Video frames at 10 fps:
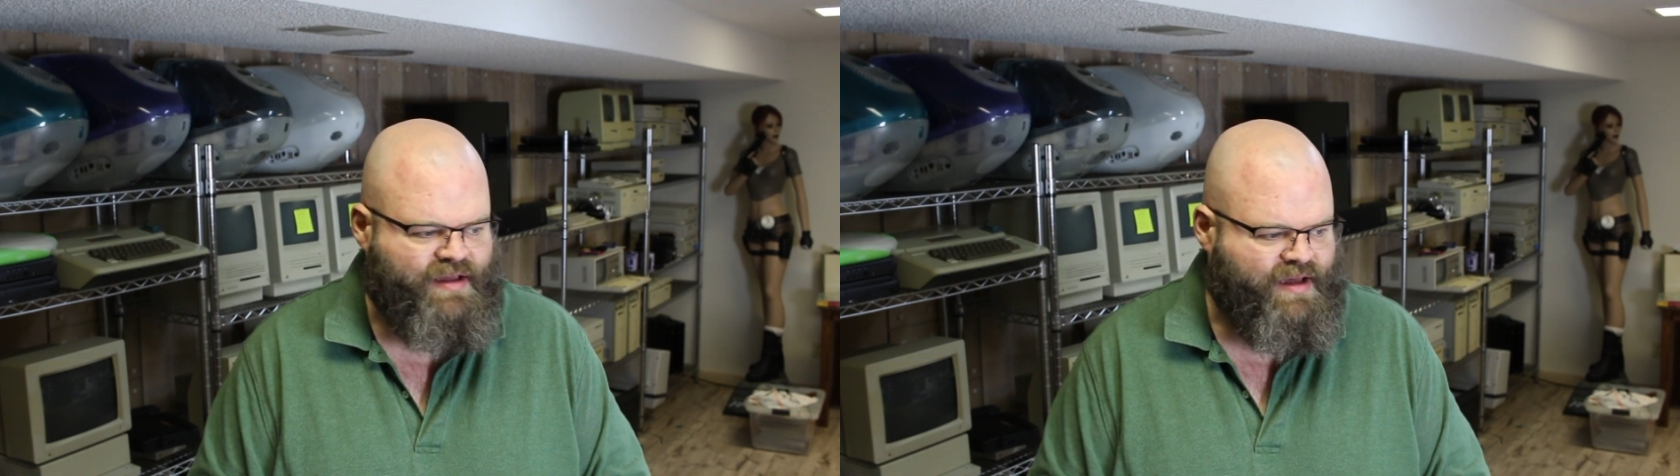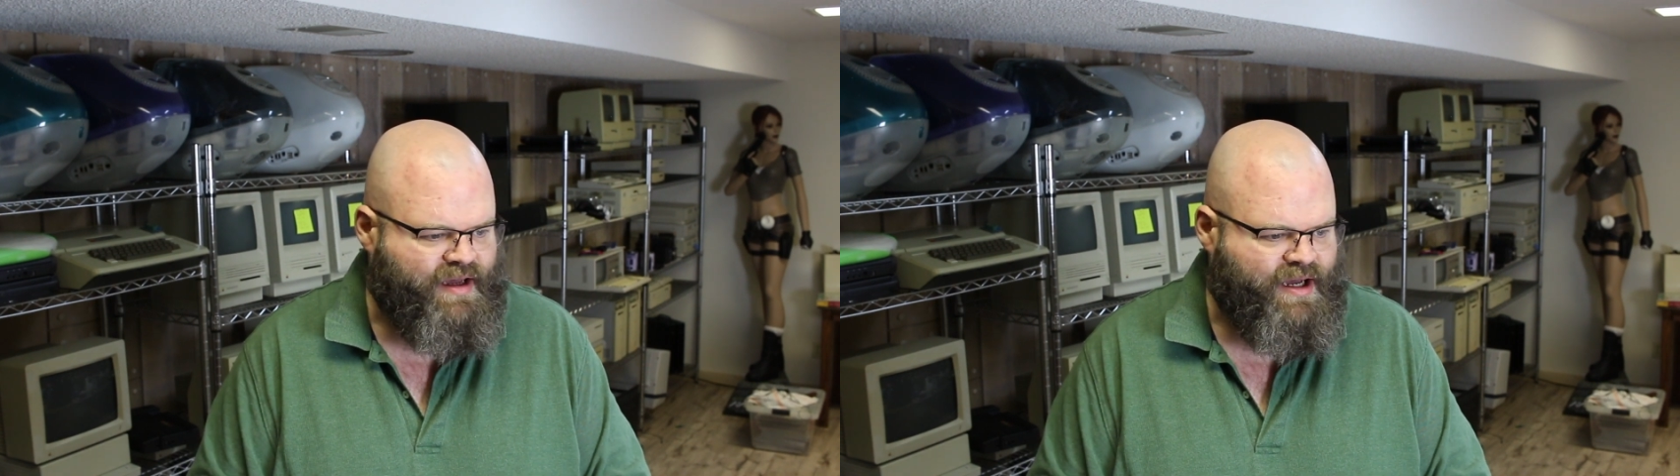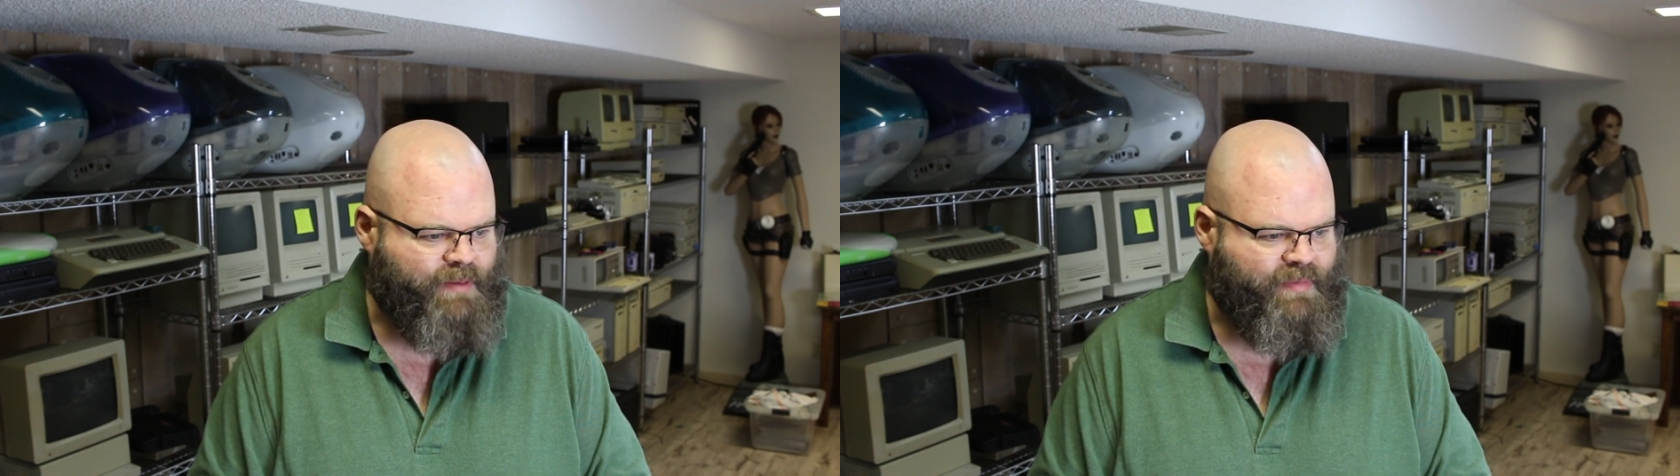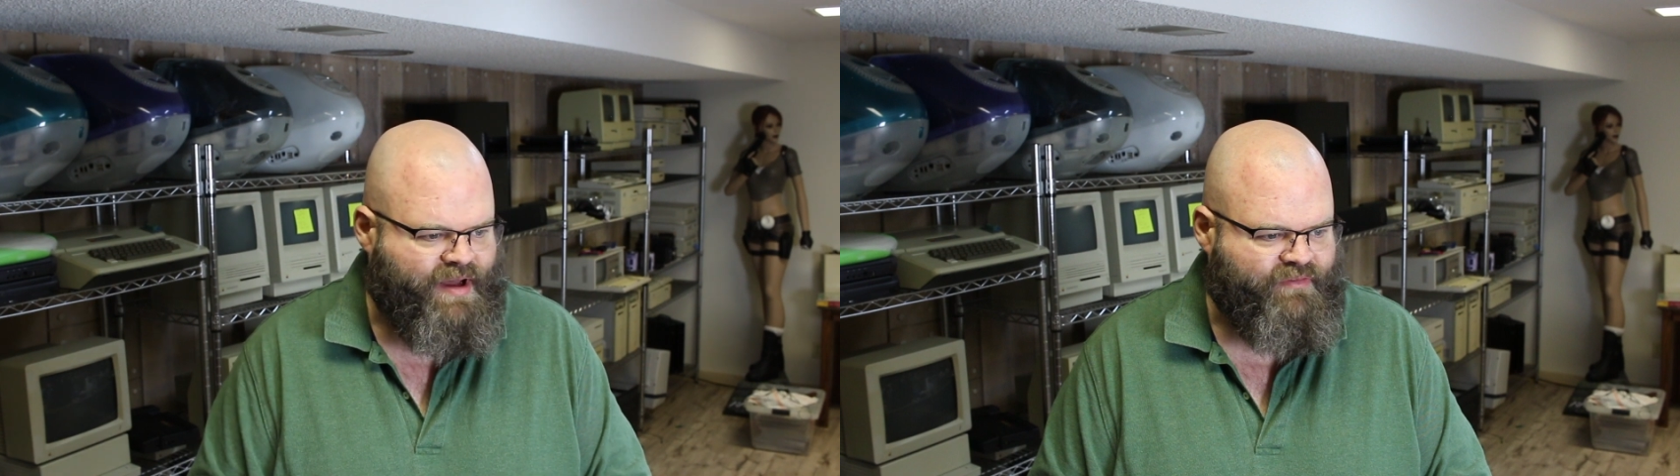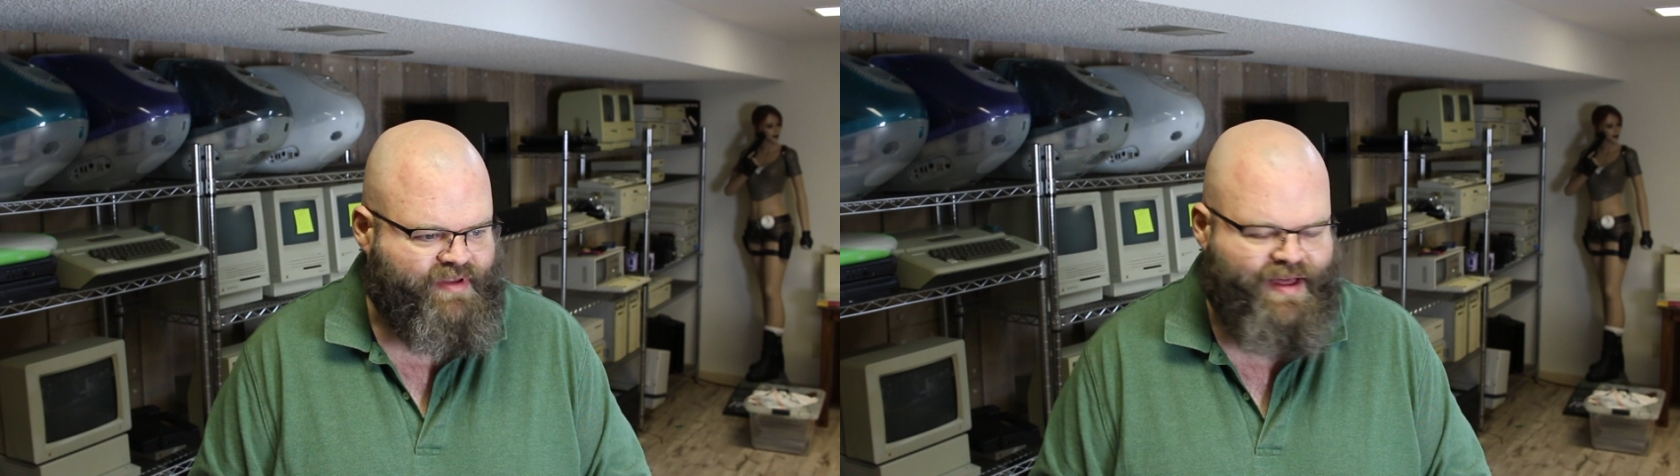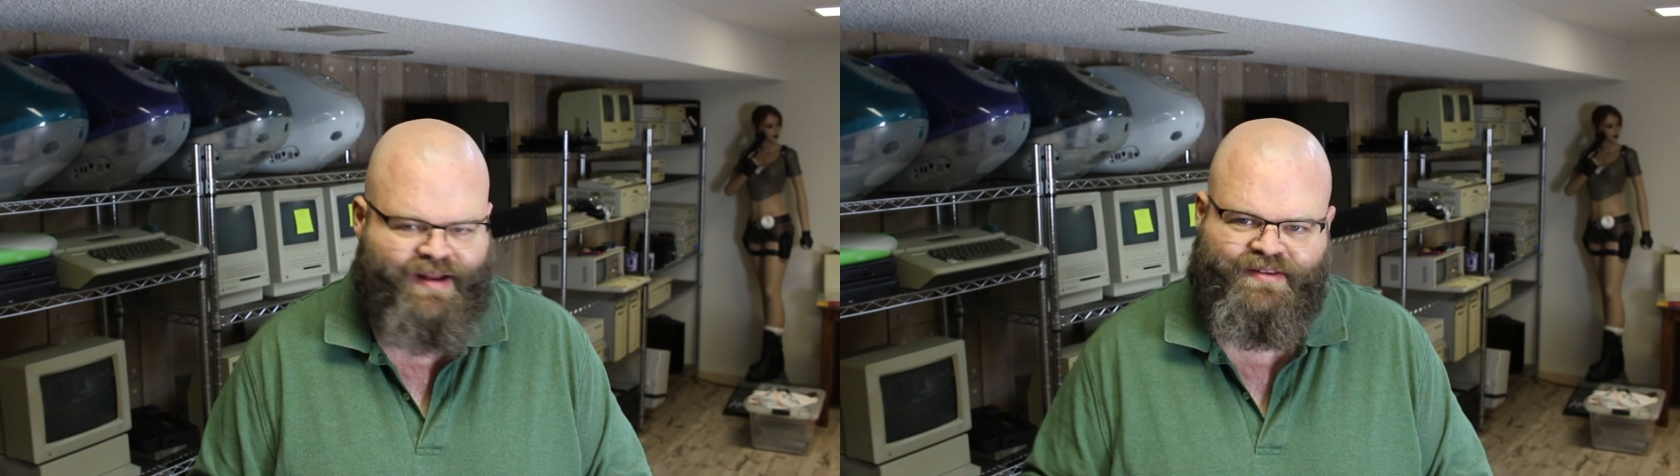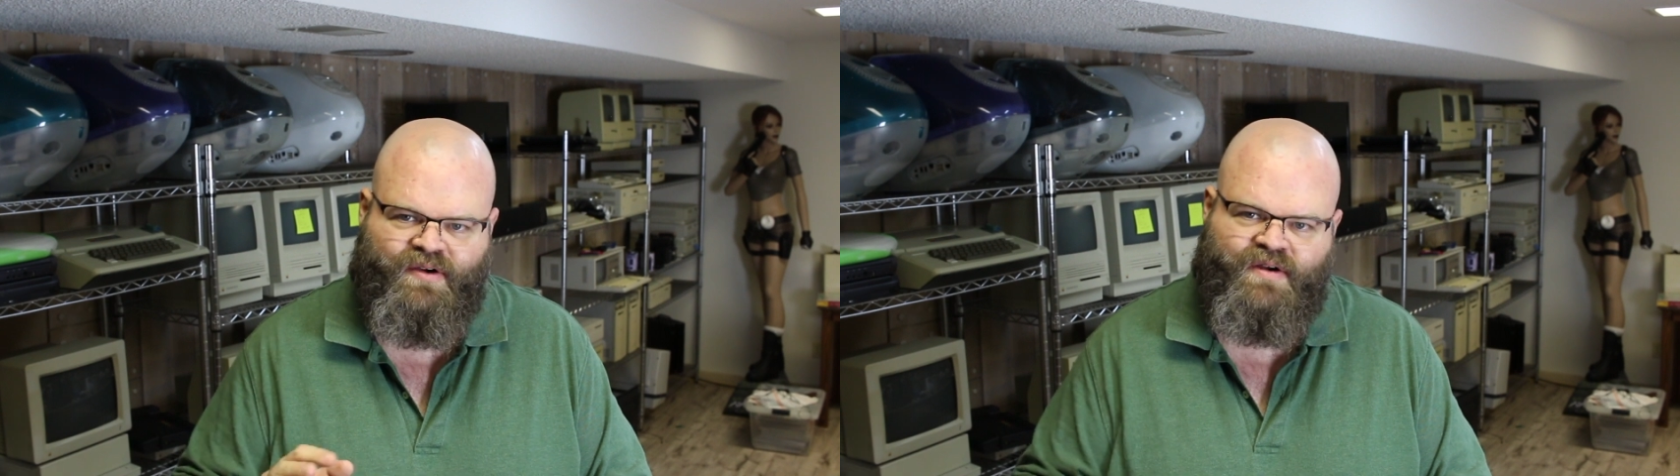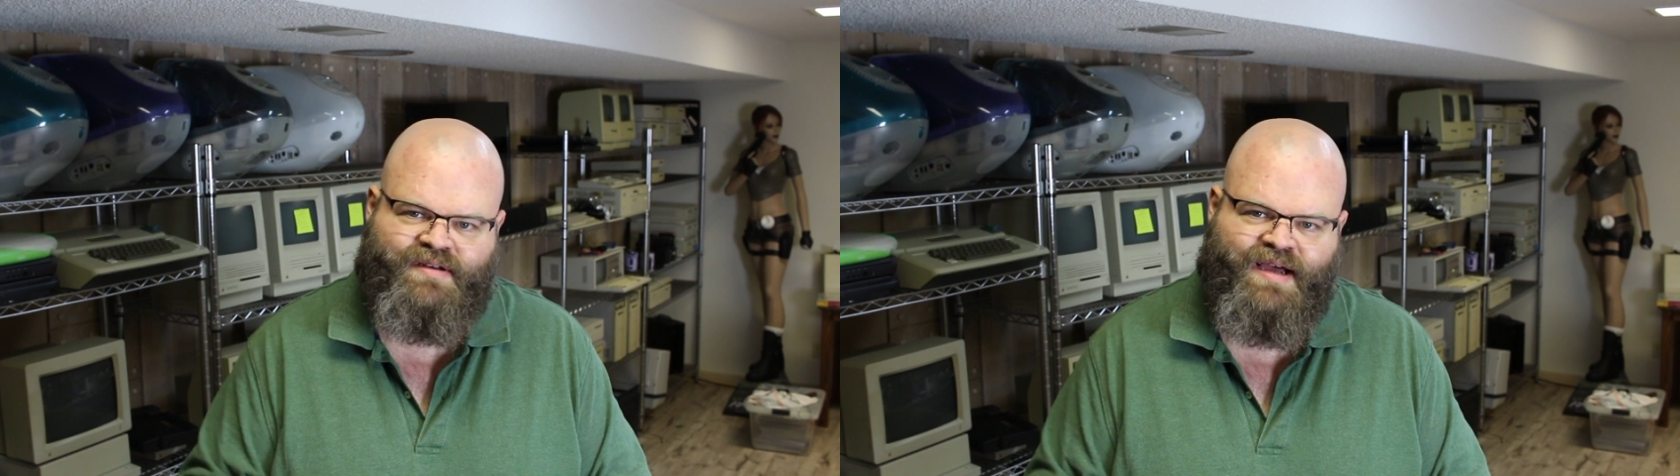I've kind of toned